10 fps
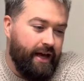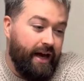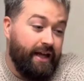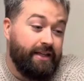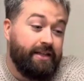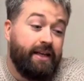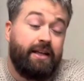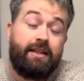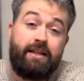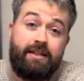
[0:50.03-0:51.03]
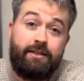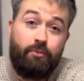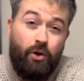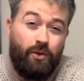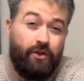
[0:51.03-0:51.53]
And it is
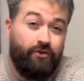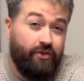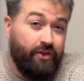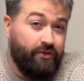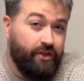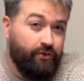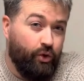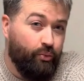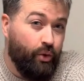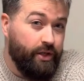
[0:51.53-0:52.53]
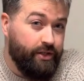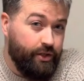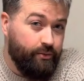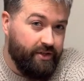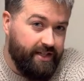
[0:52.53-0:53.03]
bottled at
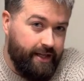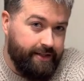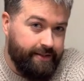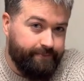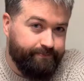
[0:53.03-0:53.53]
54.2%.